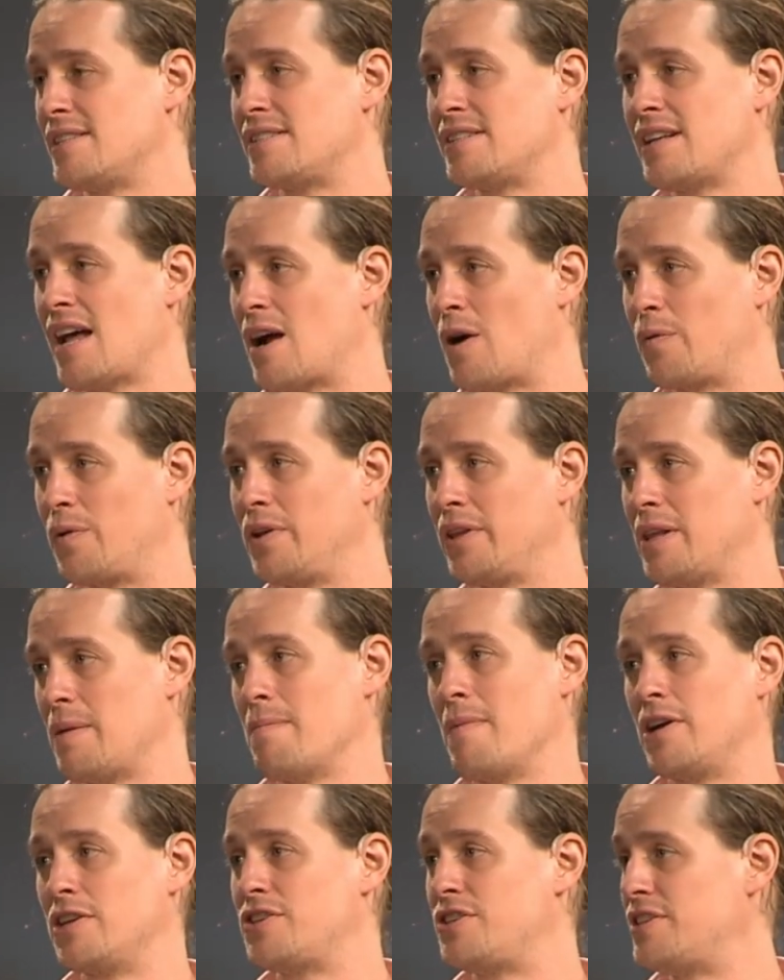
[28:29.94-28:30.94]
is not really
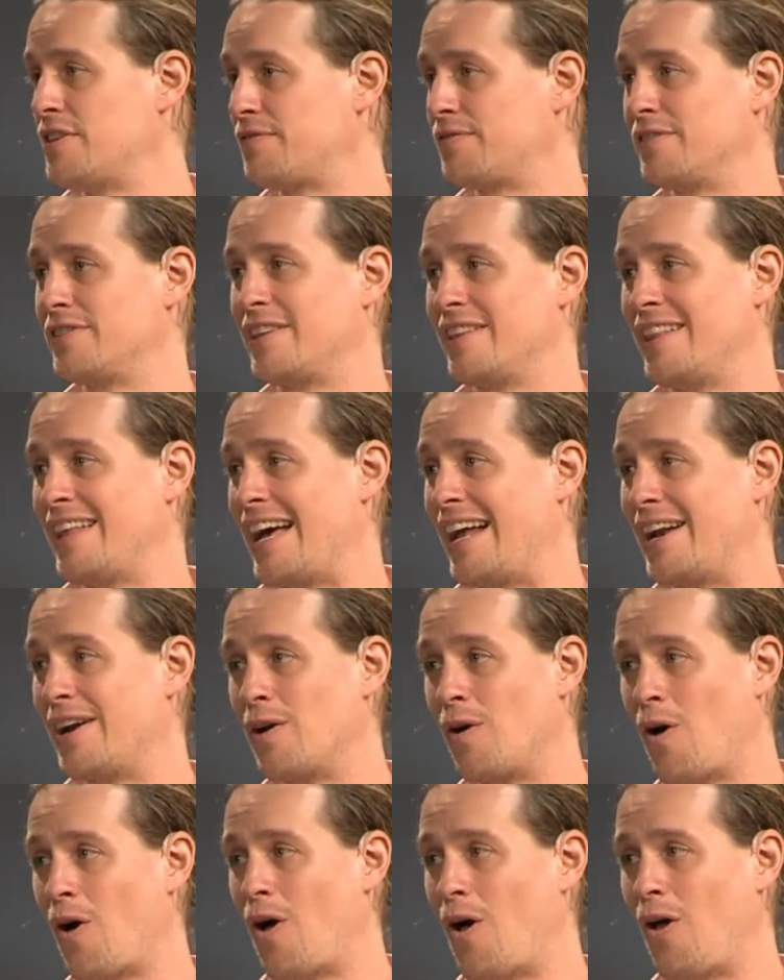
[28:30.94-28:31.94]
much different than that
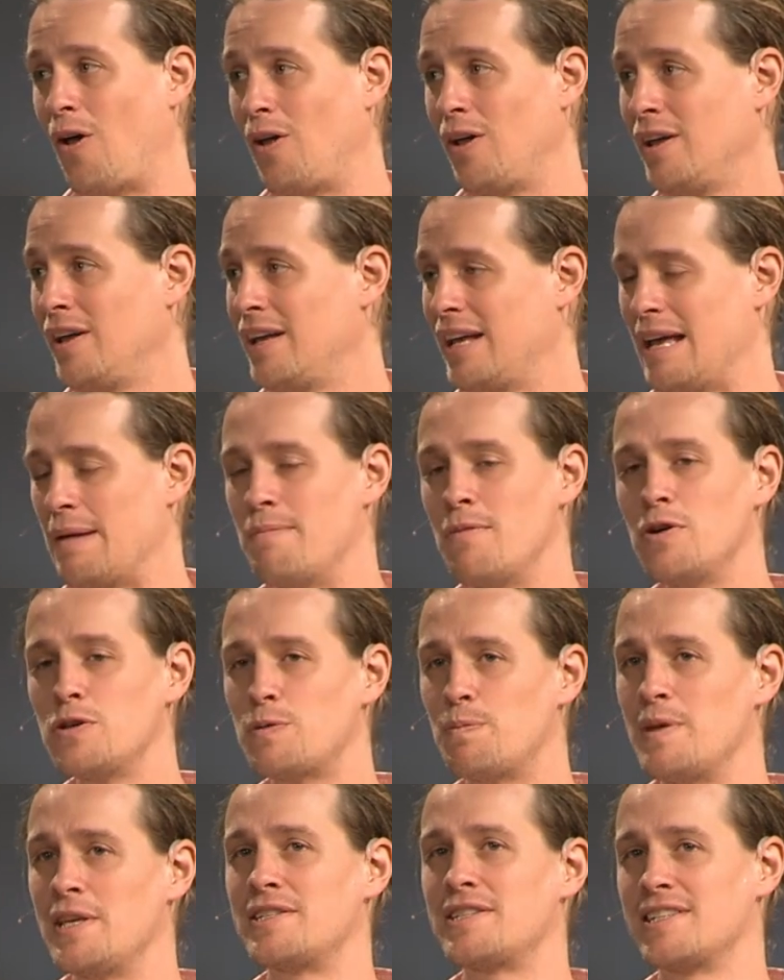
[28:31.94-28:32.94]
at all. And
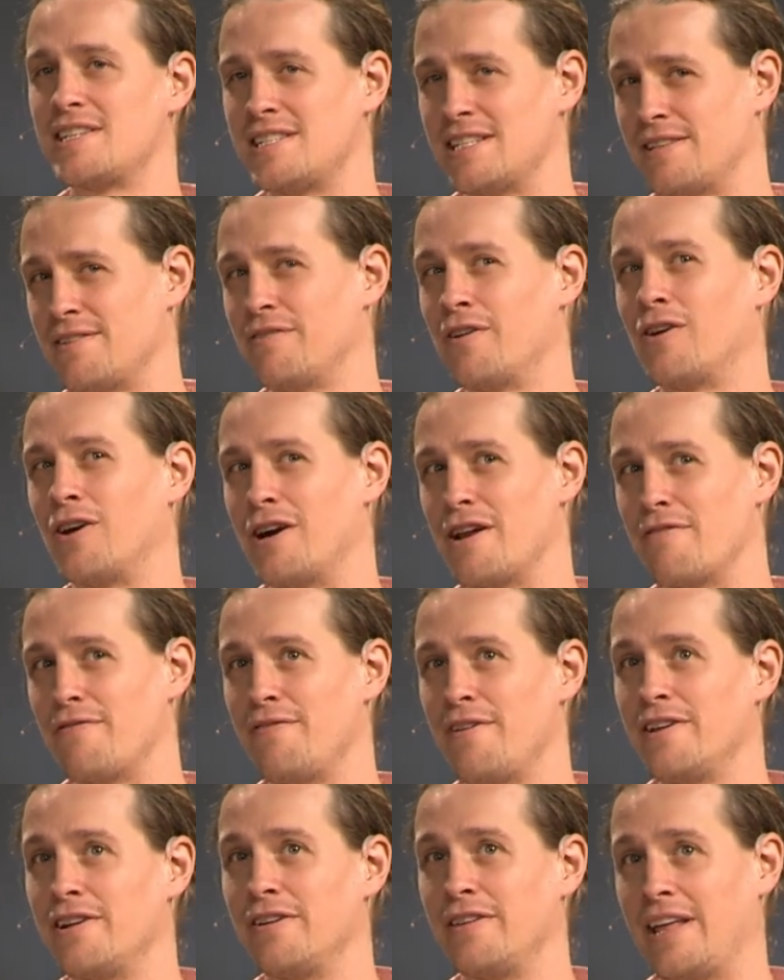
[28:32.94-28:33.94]
most businesses have already
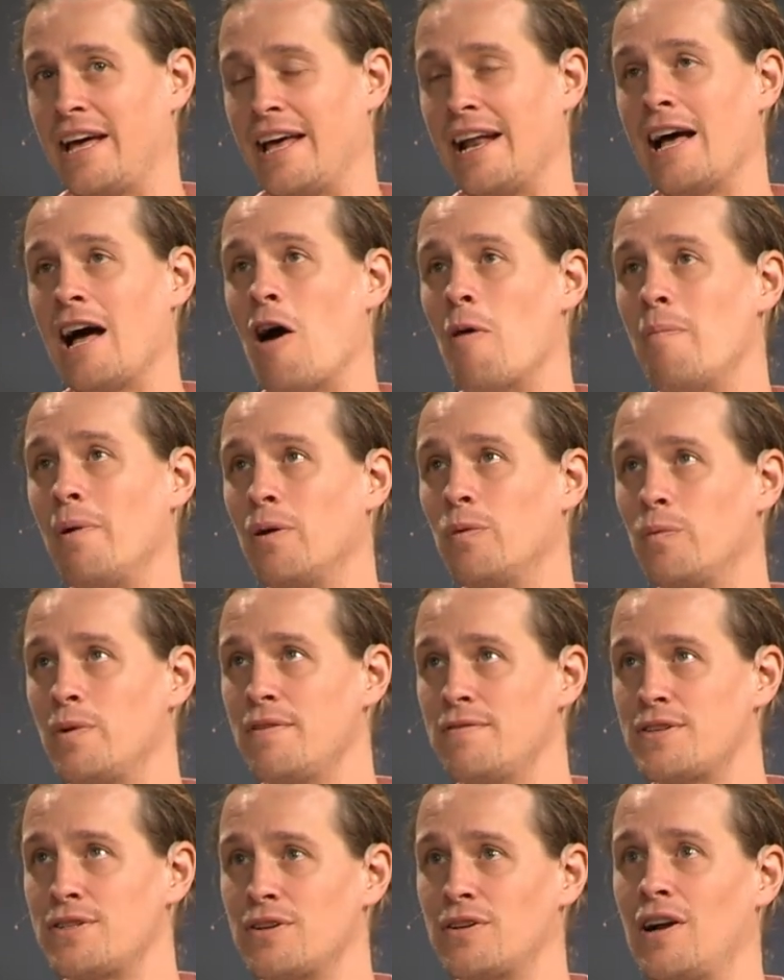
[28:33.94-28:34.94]
figured that out, but
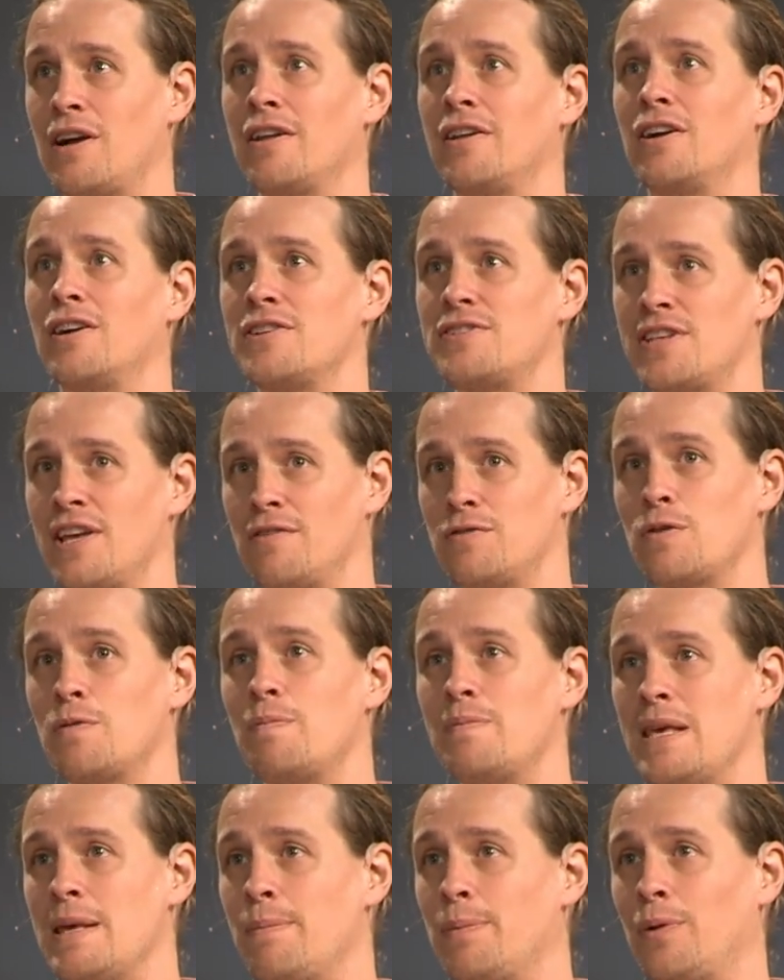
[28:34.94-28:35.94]
we've surrounded ourselves
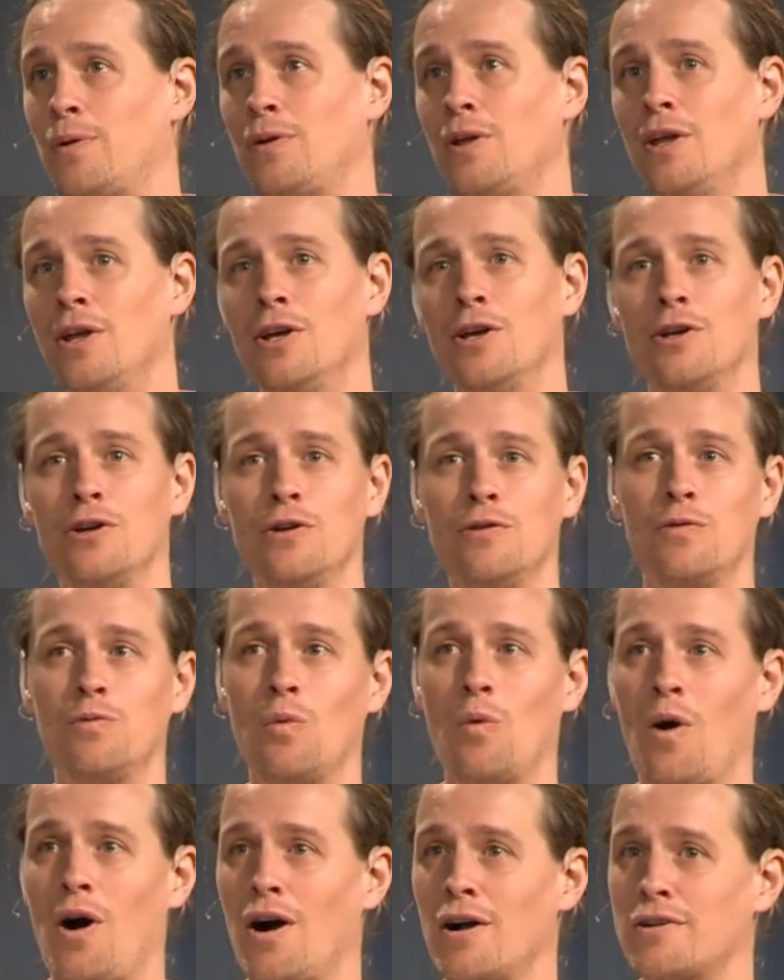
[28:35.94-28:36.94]
with people who've
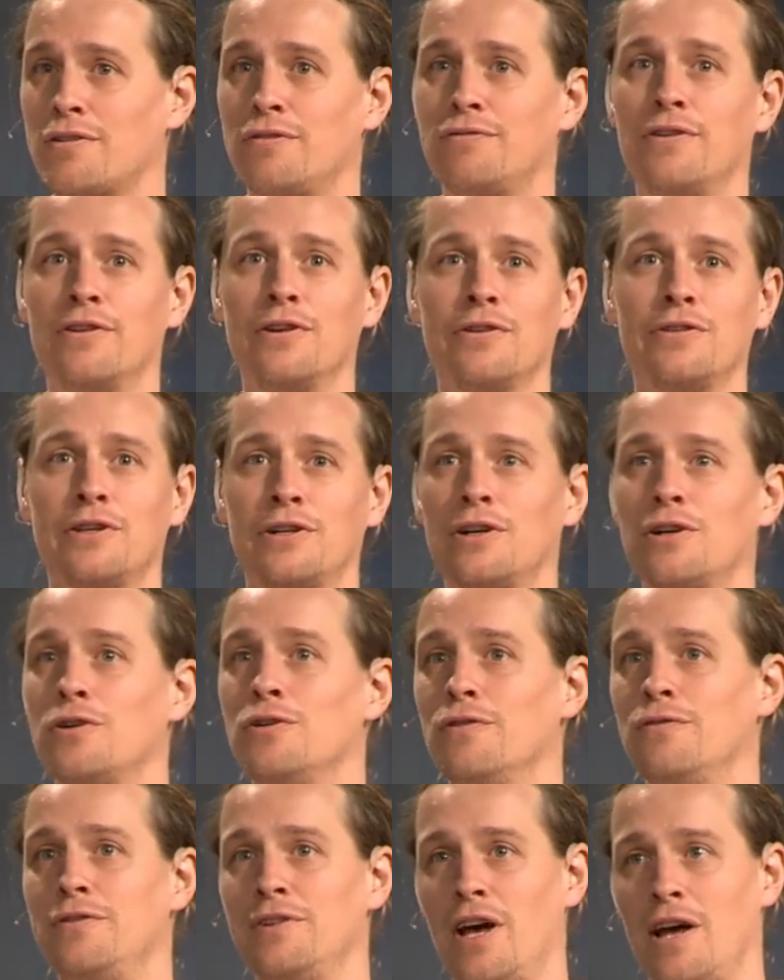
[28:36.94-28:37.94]
walked further,
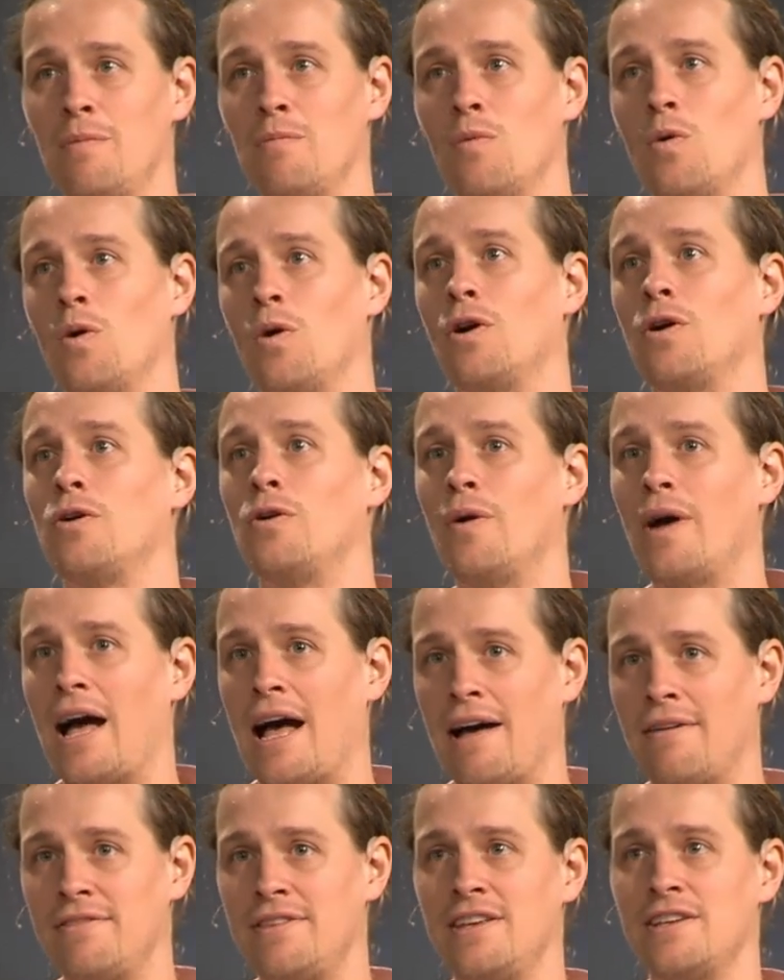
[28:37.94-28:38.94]
who've done more, who
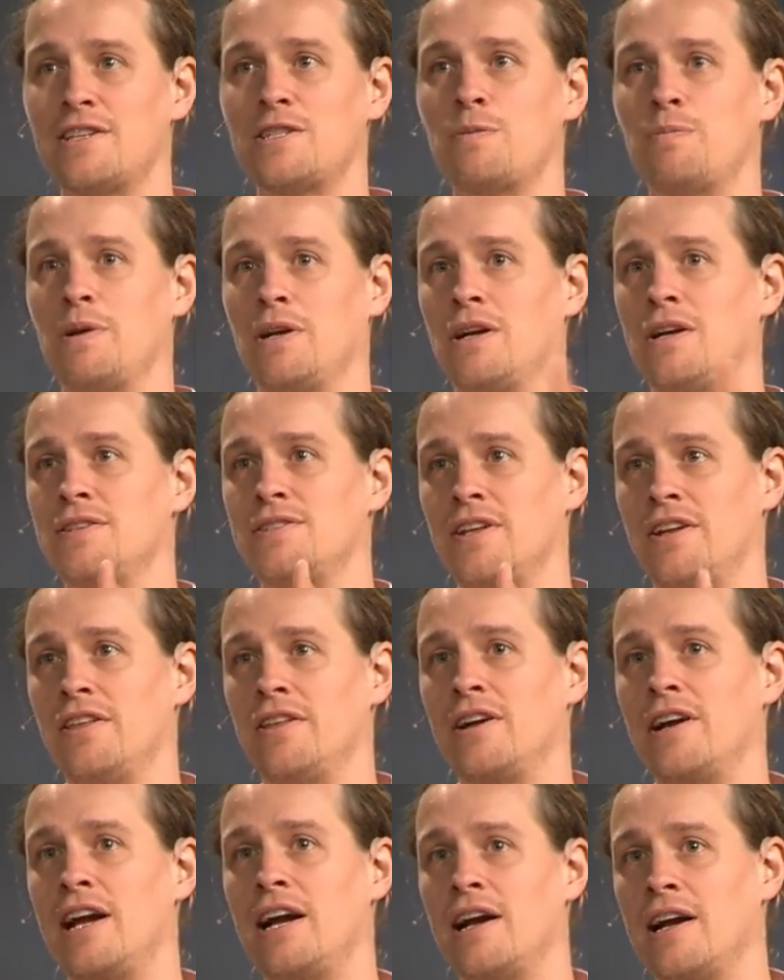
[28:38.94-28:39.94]
have the experience in
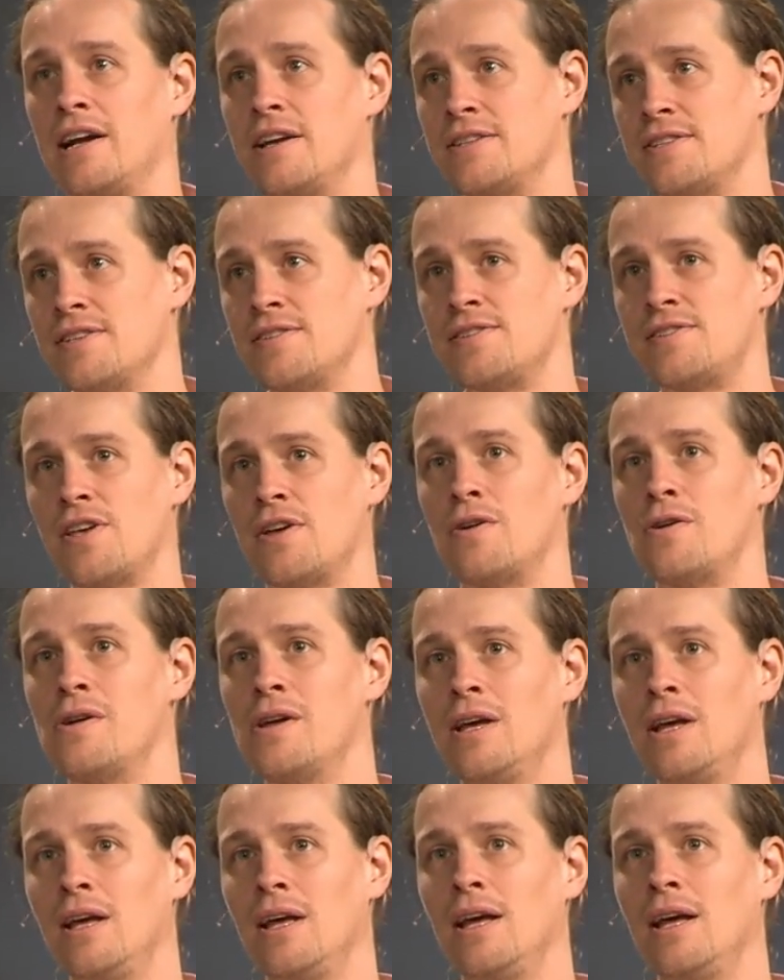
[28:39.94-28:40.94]
other areas. And so
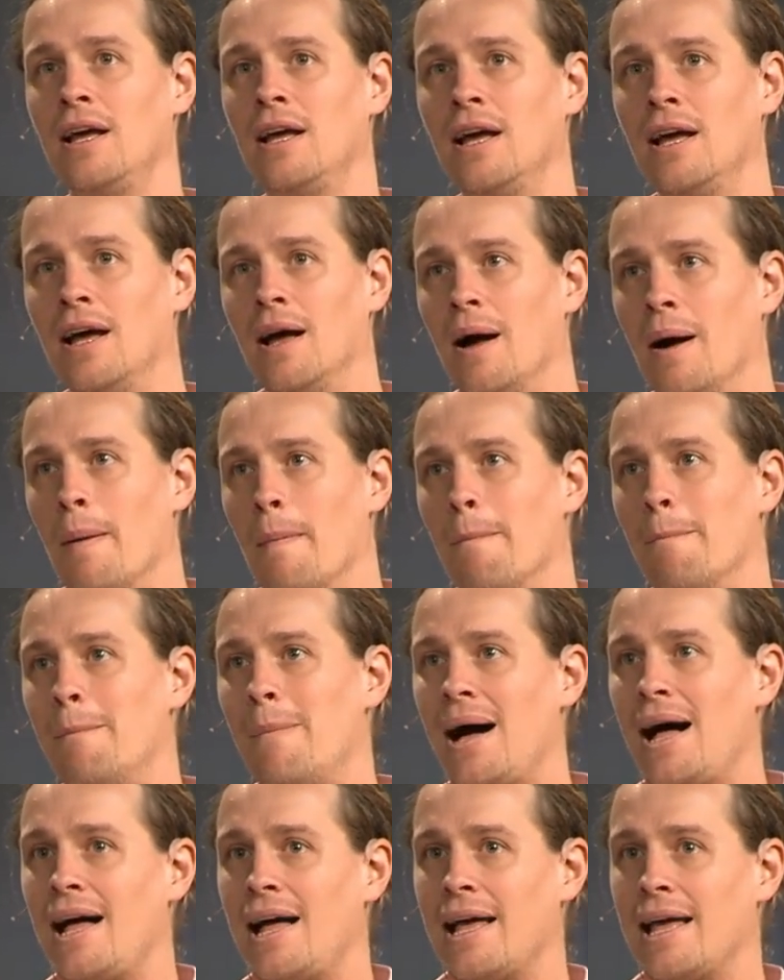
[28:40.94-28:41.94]

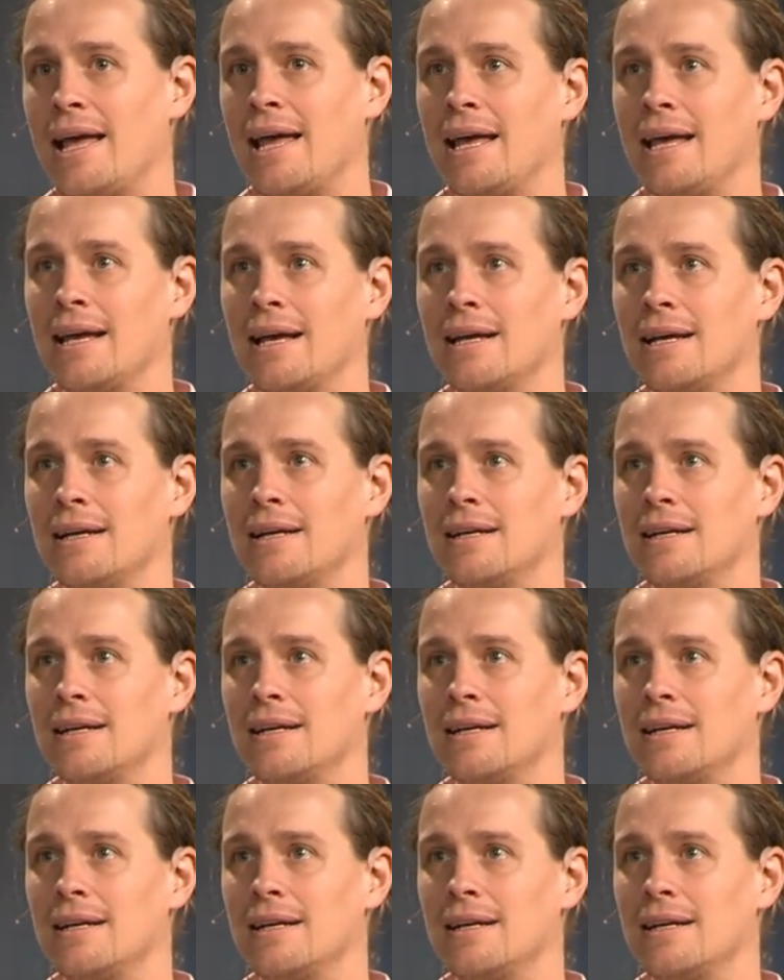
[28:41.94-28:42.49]
my